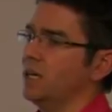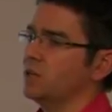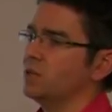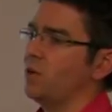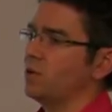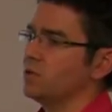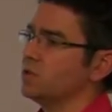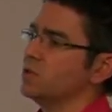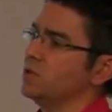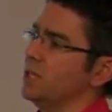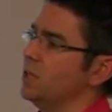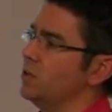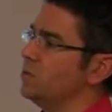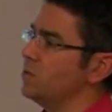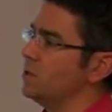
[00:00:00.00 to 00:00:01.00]
gross
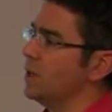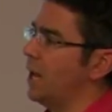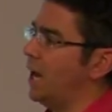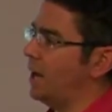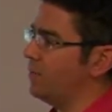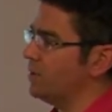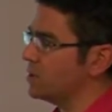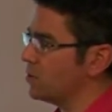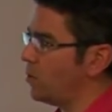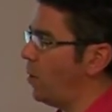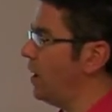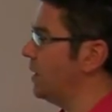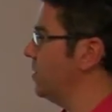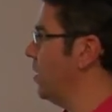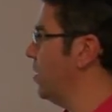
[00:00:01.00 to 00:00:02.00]
yield is
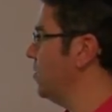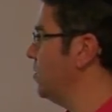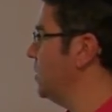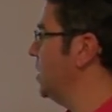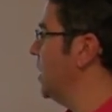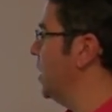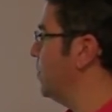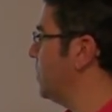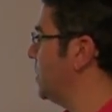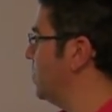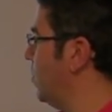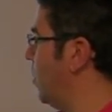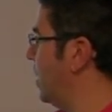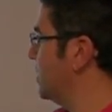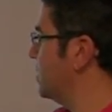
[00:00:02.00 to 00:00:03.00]
quite low, but it
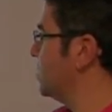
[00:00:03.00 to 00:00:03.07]
might